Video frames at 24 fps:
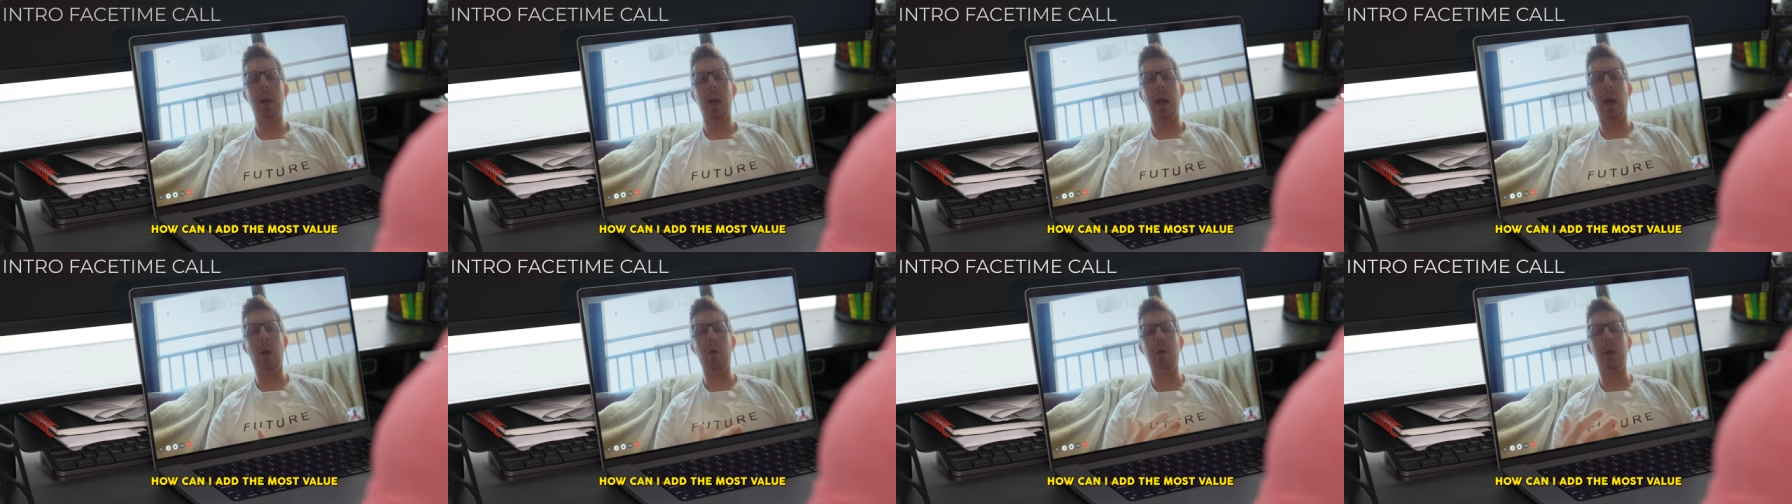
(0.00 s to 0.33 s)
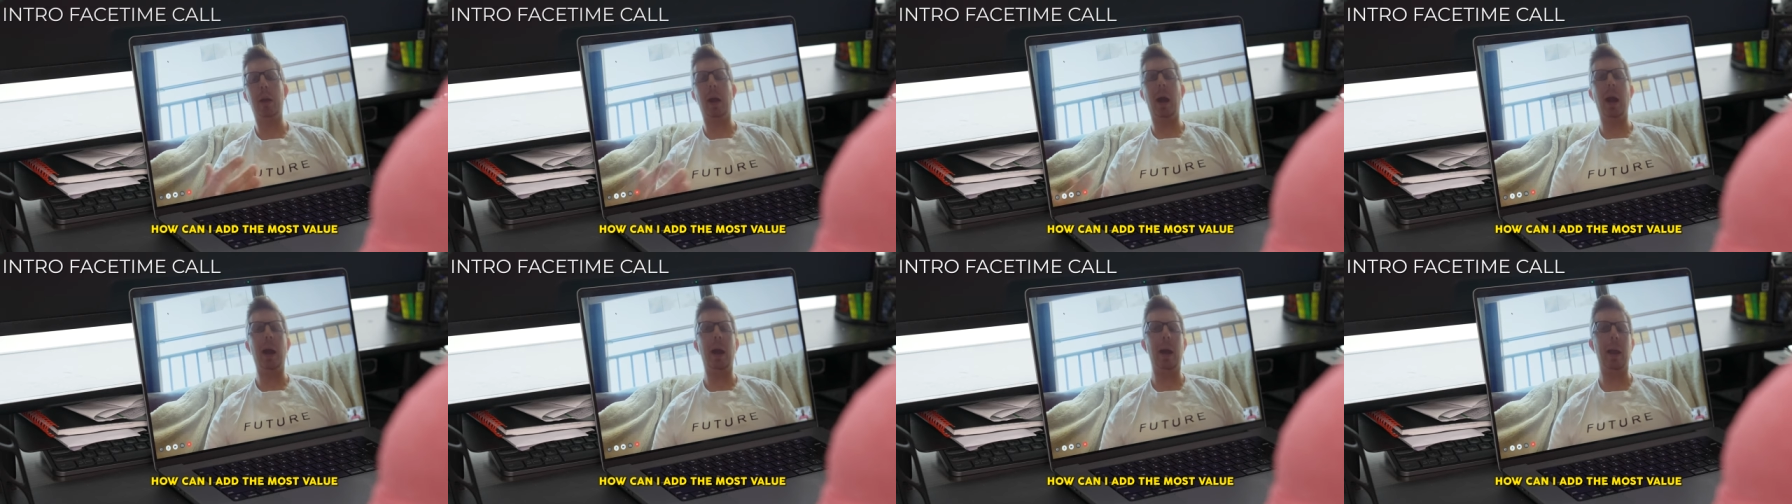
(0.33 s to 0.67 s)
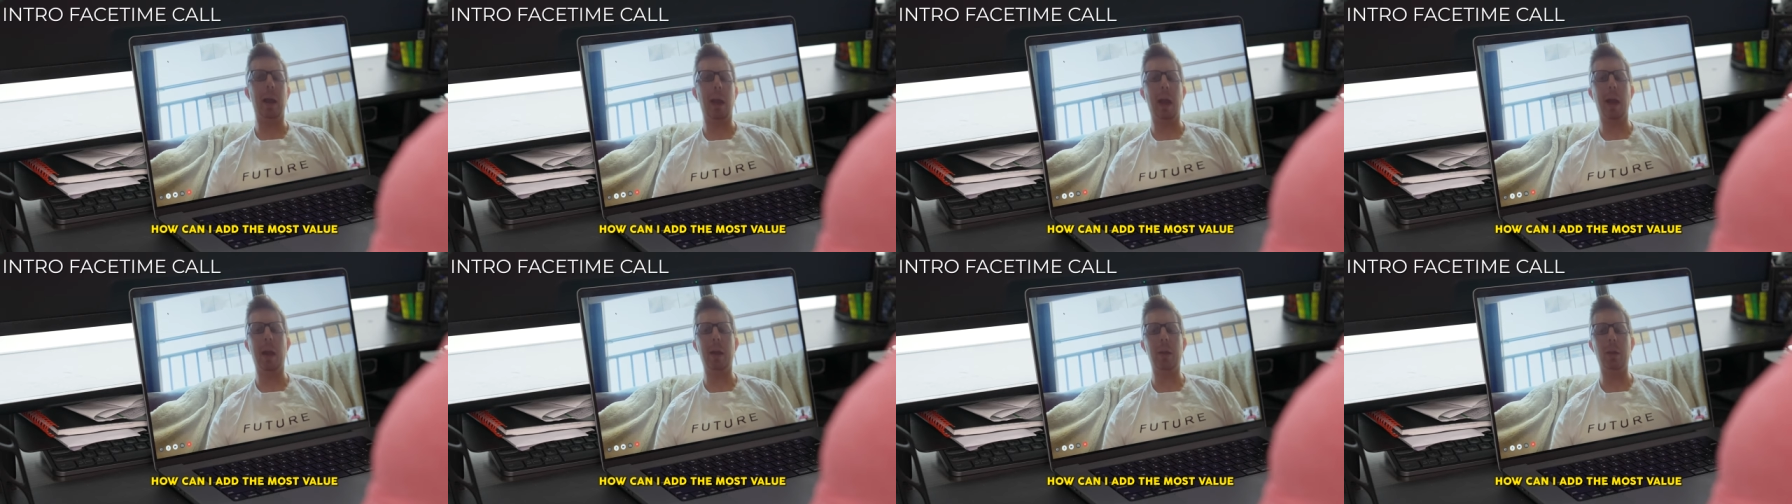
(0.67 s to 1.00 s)
How can I
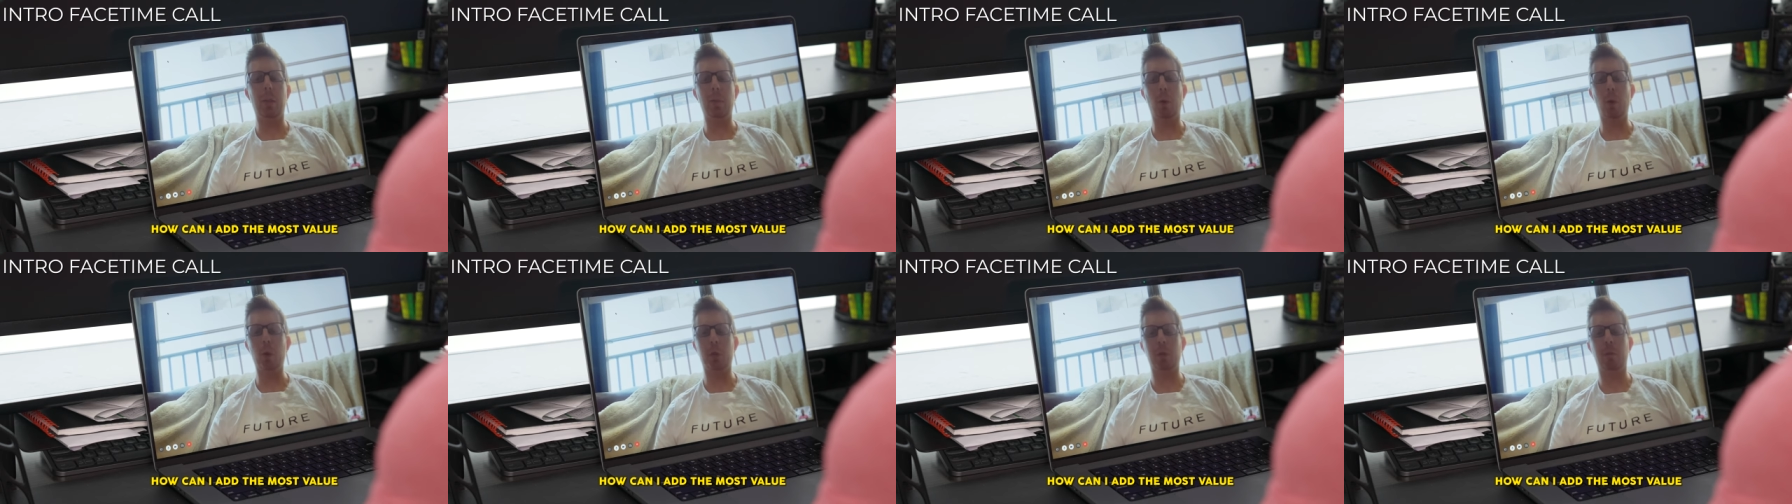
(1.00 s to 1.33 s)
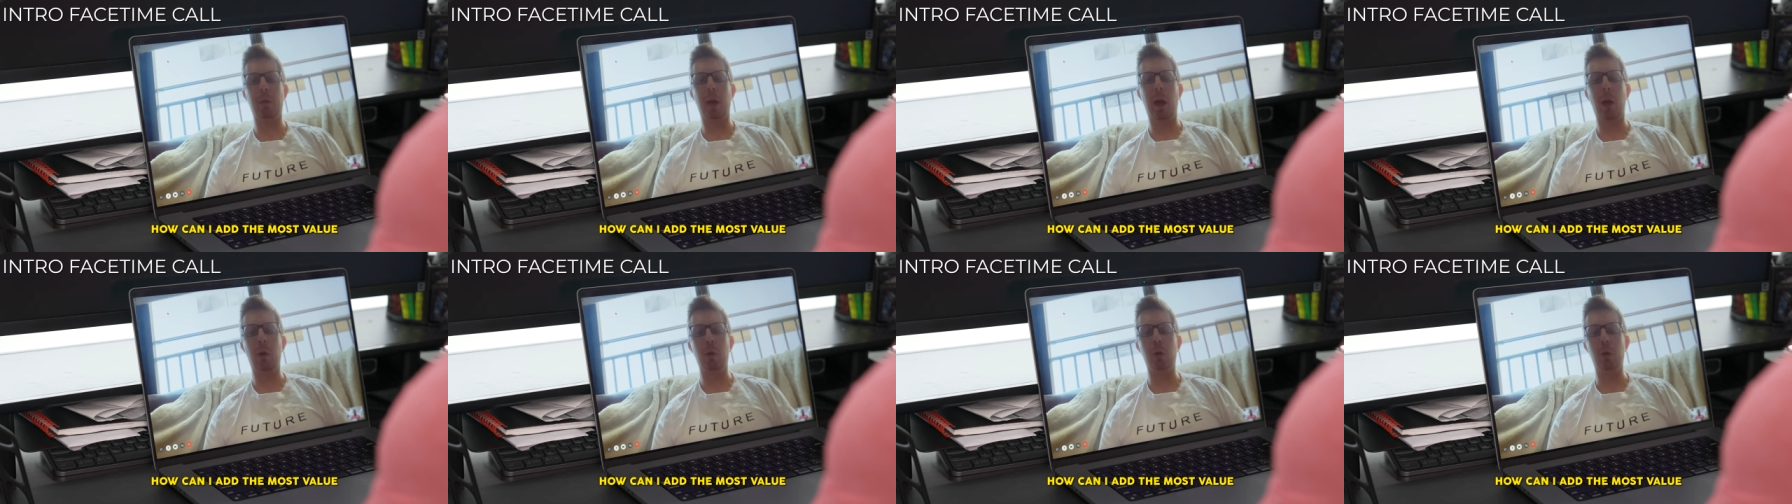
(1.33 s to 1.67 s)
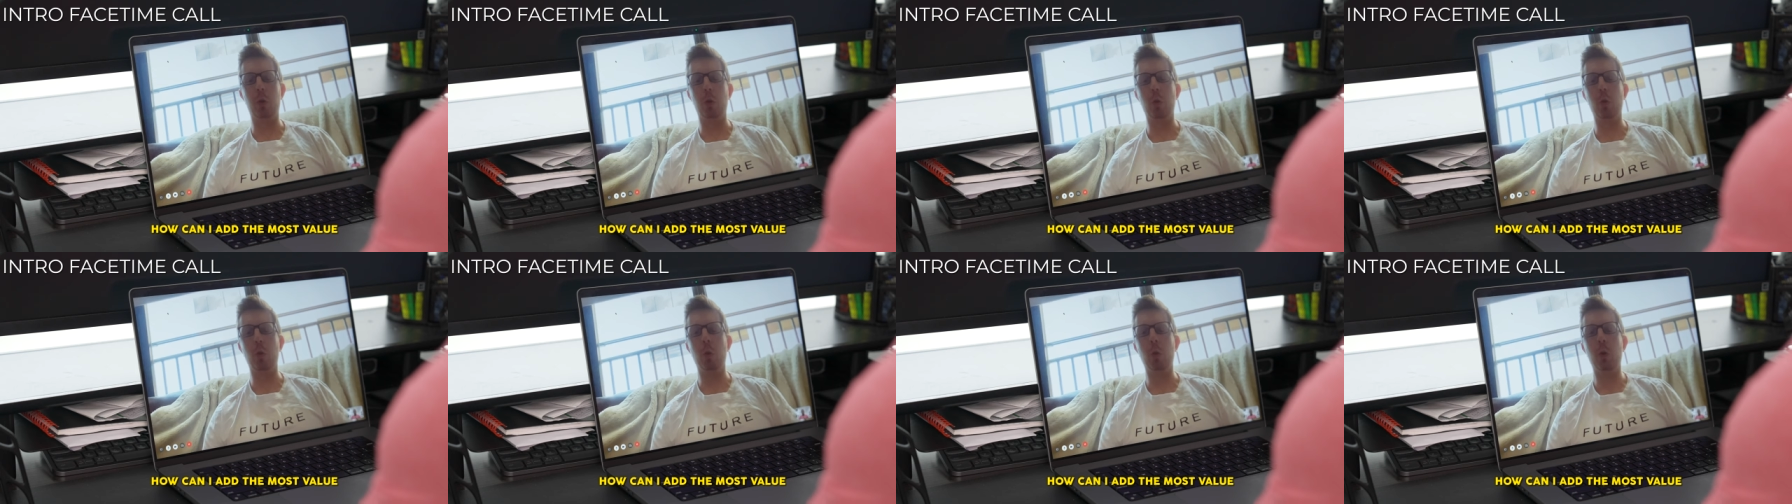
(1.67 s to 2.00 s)
add the most
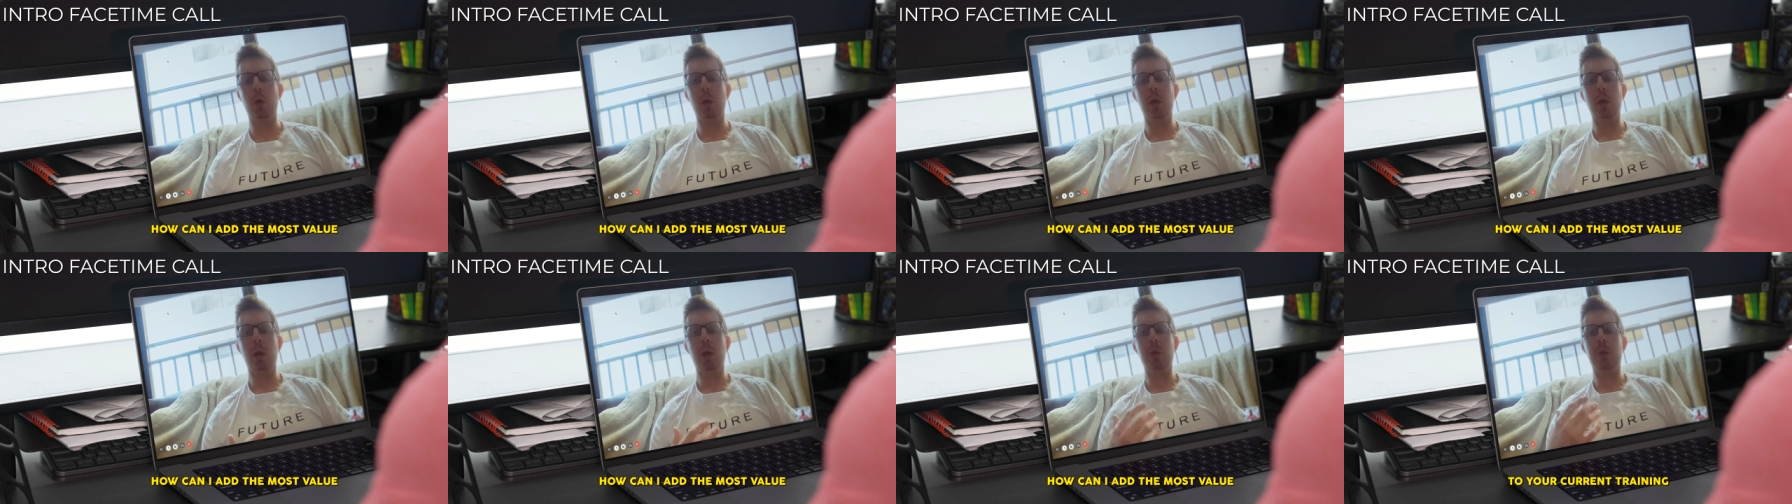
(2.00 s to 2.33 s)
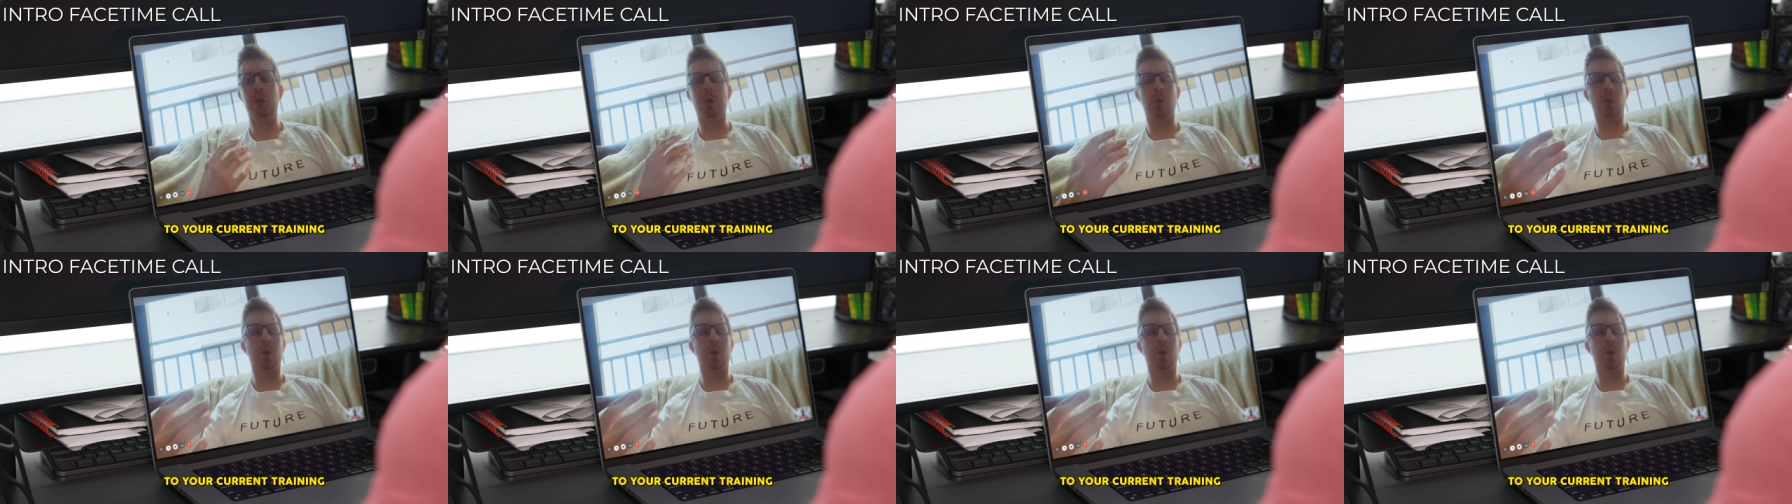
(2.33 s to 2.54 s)
value to your